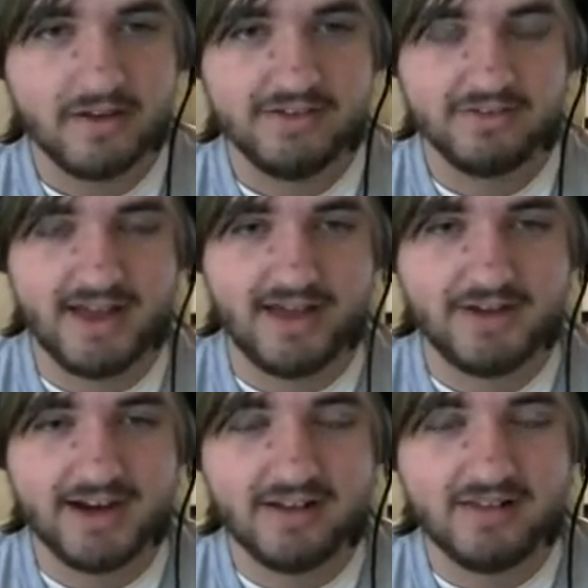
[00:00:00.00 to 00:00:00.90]
So
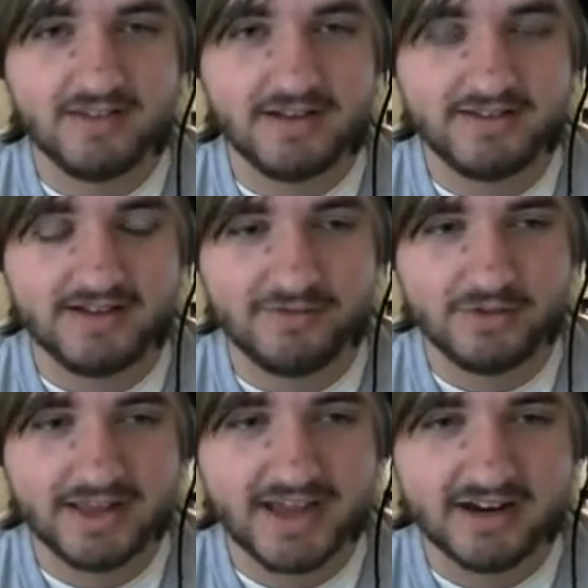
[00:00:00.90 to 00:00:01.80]
I've
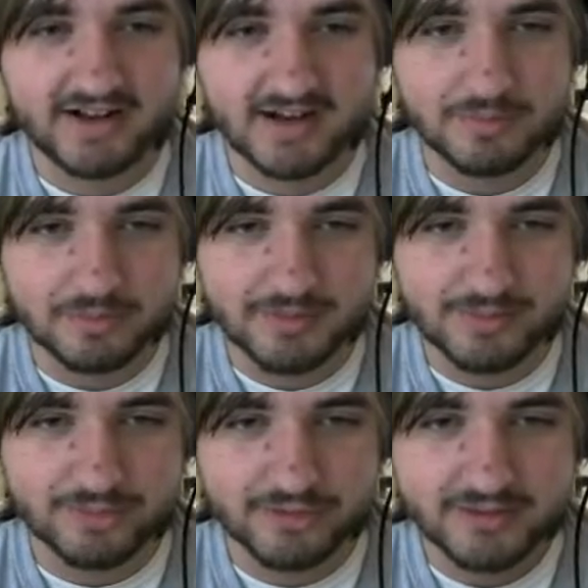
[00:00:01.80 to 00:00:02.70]
only had a couple
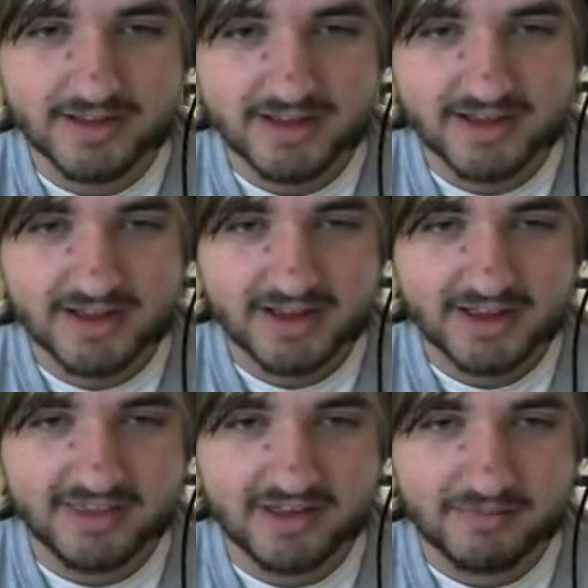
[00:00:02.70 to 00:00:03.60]
people
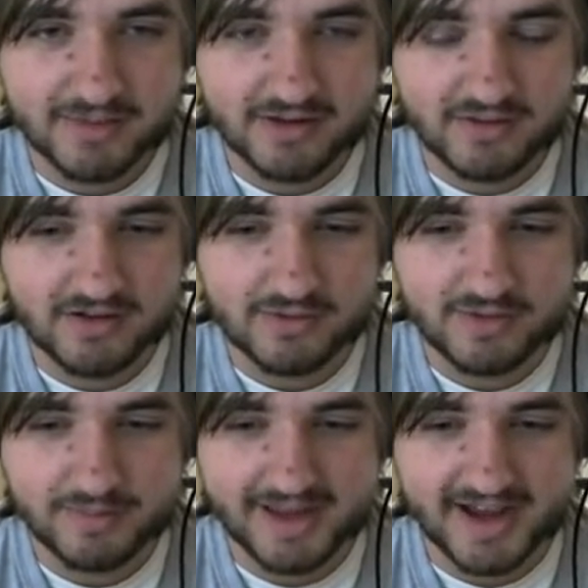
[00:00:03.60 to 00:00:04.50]
that have been along
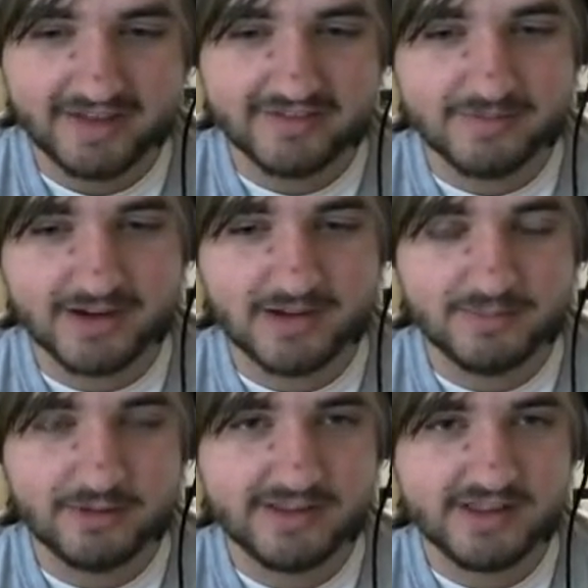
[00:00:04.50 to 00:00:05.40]
with me as I've been
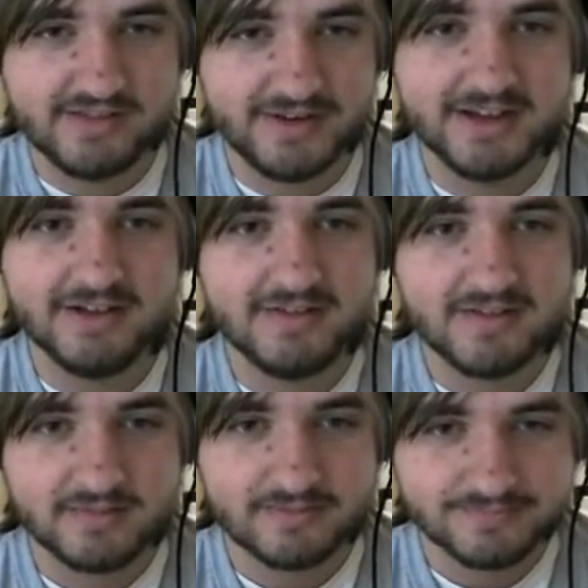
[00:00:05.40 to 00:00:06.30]
uploading these
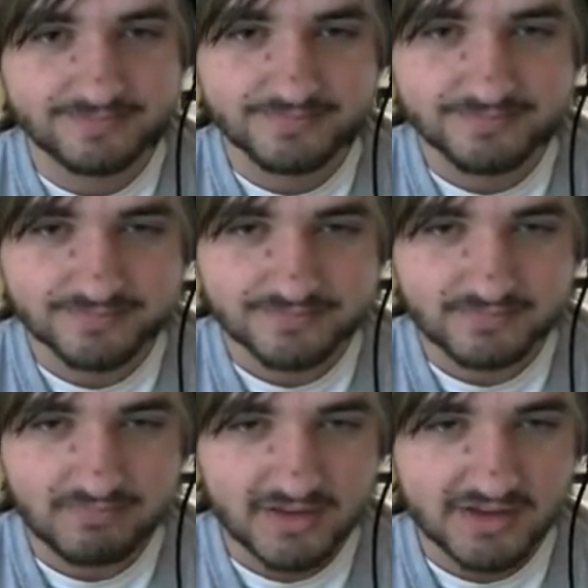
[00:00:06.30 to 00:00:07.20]
videos.
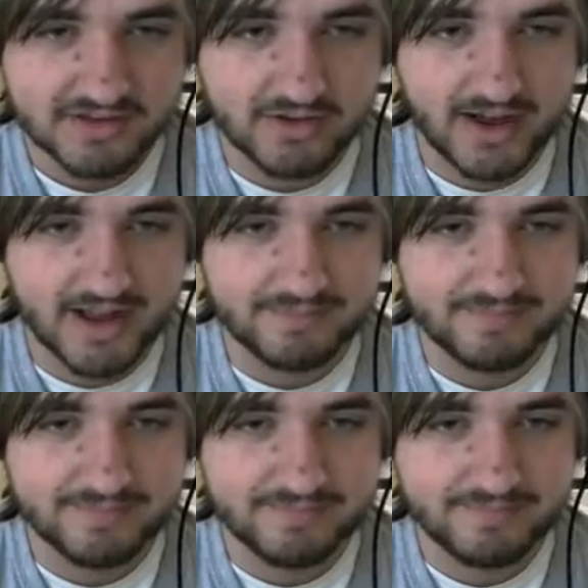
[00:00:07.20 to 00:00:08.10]
So I
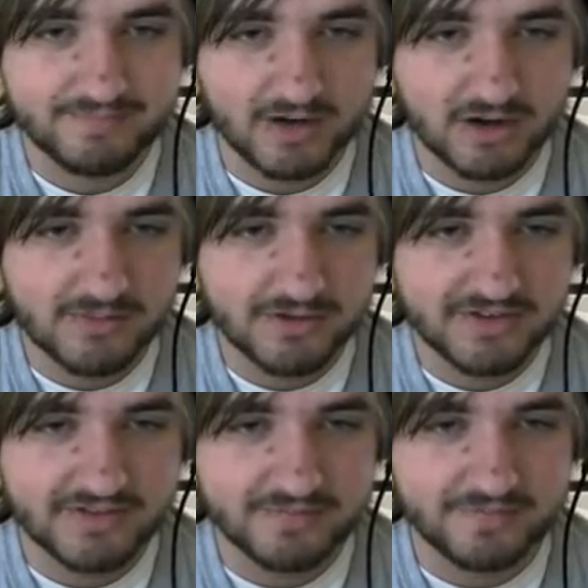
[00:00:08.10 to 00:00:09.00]

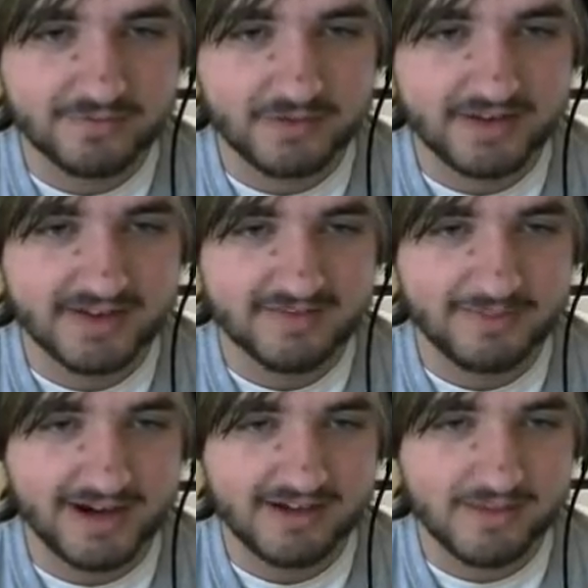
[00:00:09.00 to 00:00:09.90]
almost fully
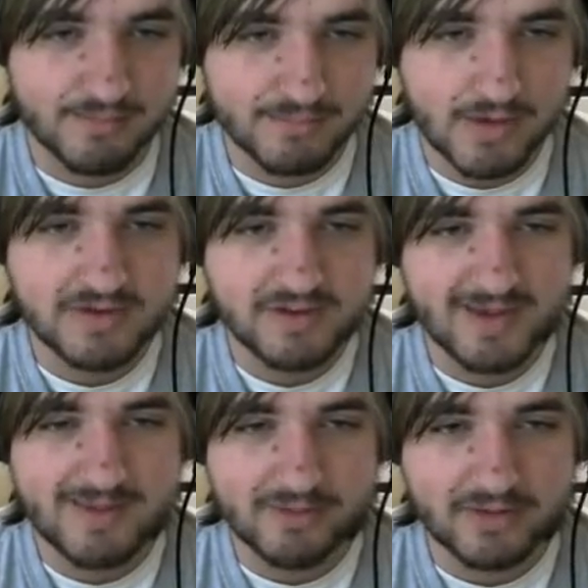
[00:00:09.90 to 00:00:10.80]
expect that most
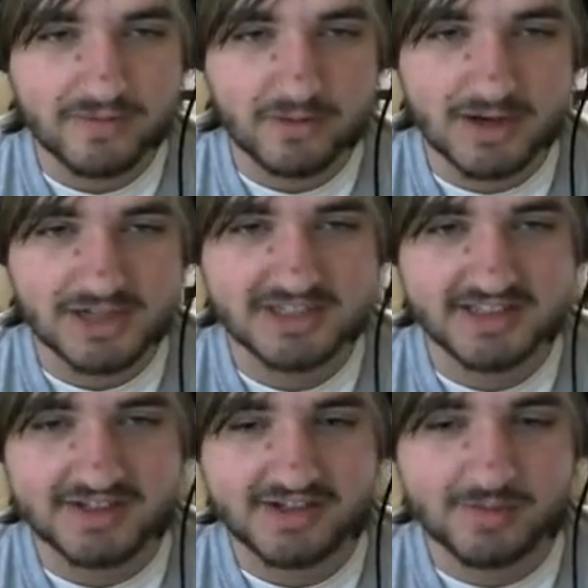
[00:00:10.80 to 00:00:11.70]
people, if you're watching
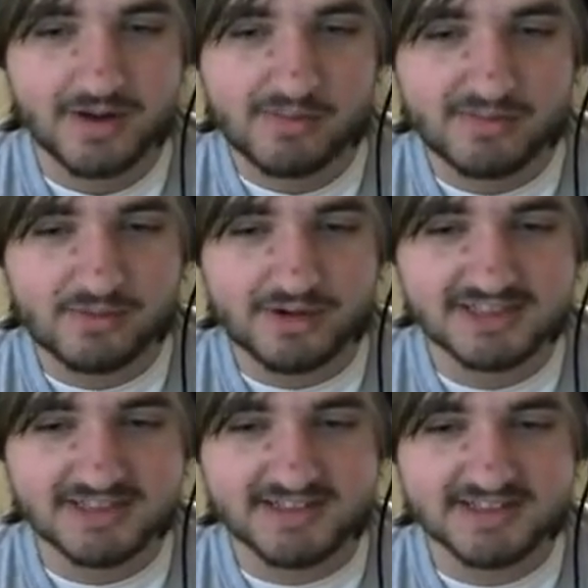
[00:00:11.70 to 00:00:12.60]
this, you're probably
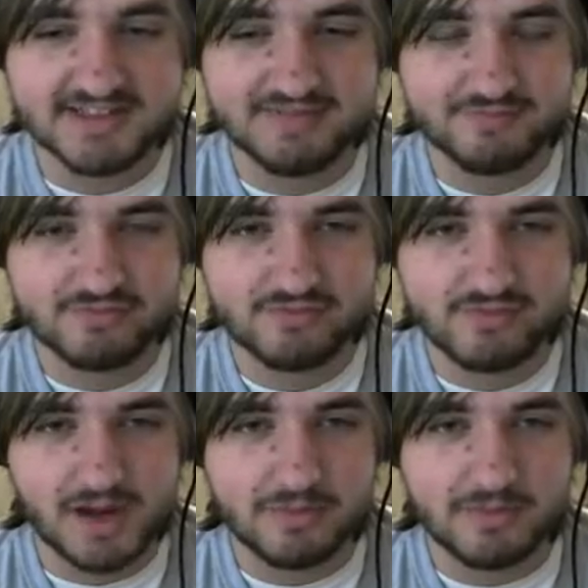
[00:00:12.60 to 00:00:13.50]
watching this
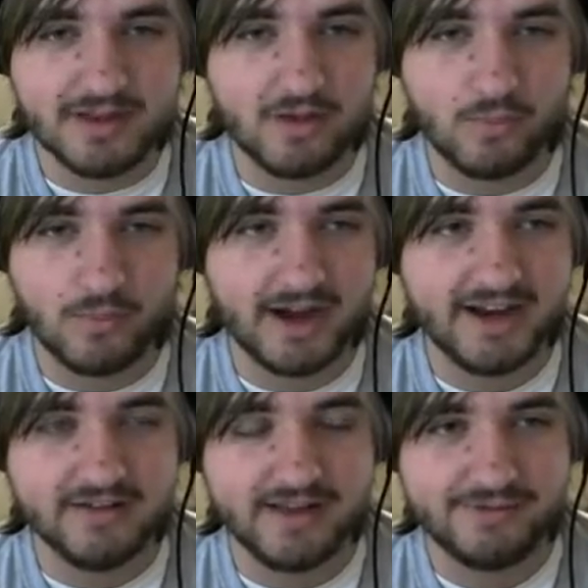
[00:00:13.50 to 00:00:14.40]
probably a
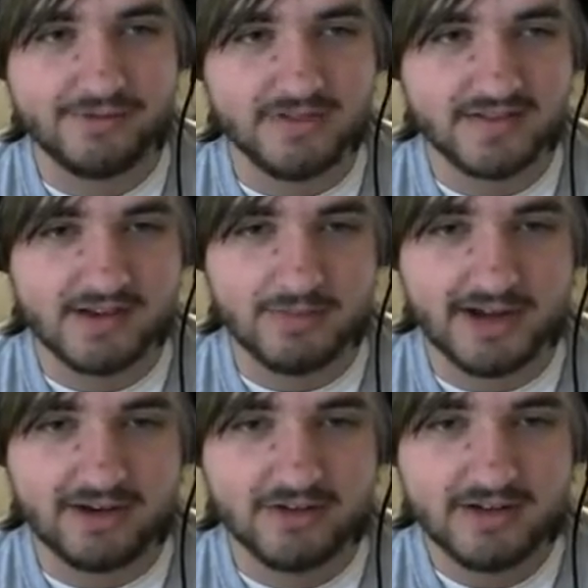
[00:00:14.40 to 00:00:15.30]
while after it's come
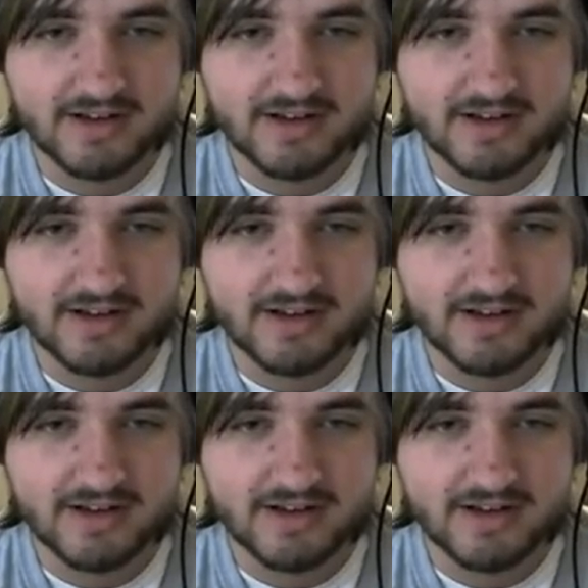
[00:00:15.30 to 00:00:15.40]
out.